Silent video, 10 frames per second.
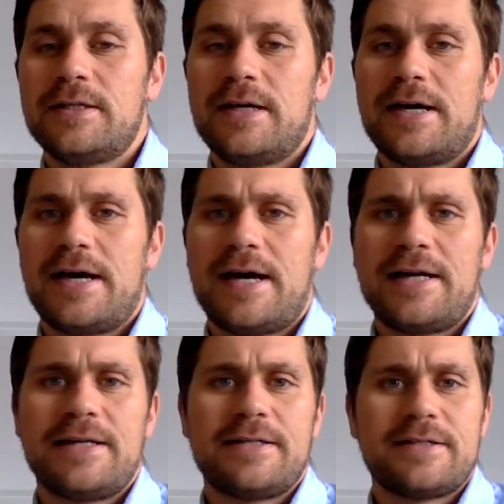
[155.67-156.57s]

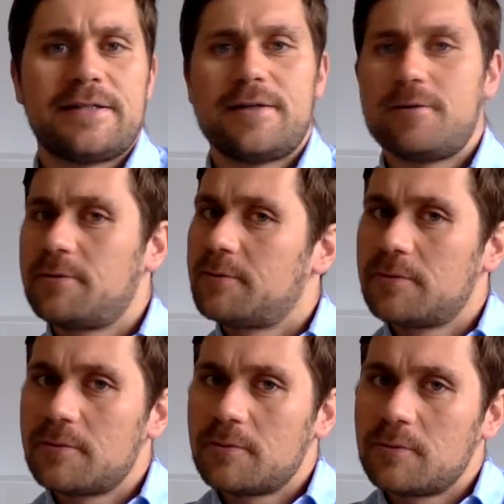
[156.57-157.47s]
and
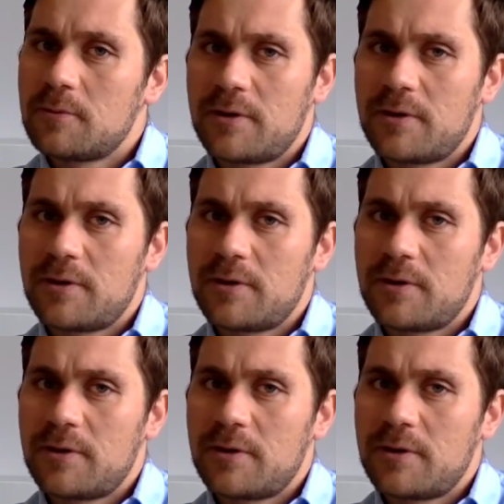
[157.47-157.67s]
we're